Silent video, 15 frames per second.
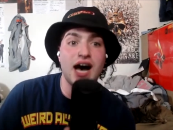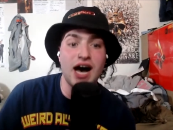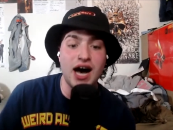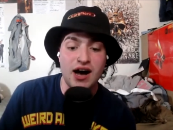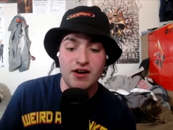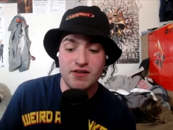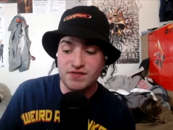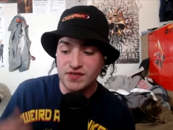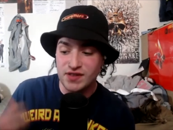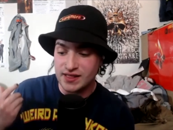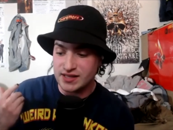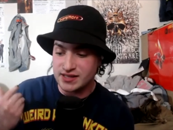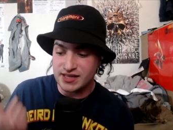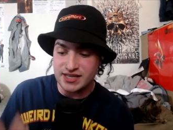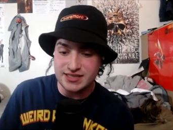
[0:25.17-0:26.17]
of
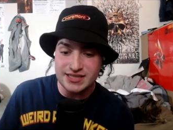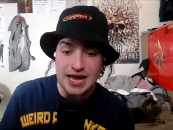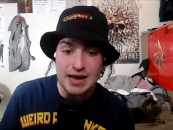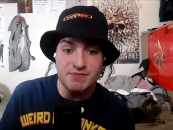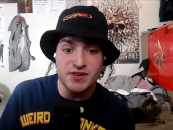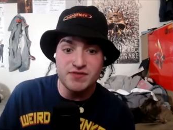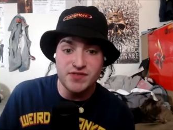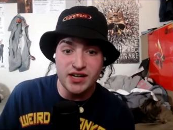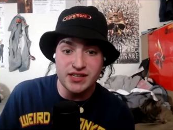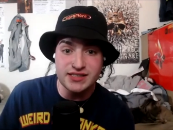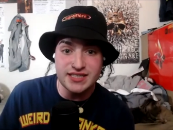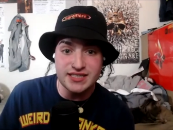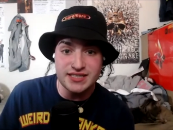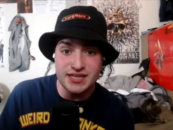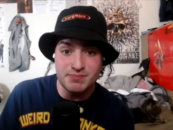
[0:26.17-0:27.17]
the Escape from Vault
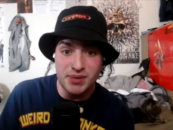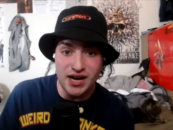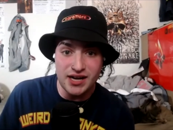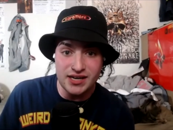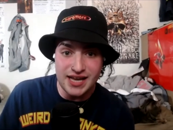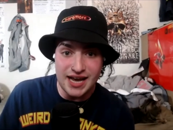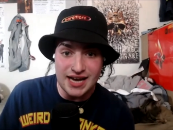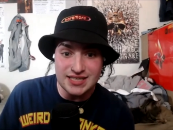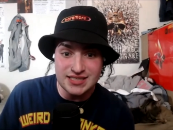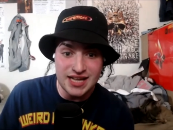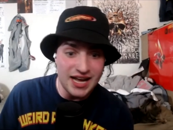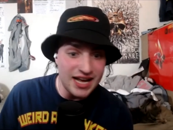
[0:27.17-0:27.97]
Disney podcast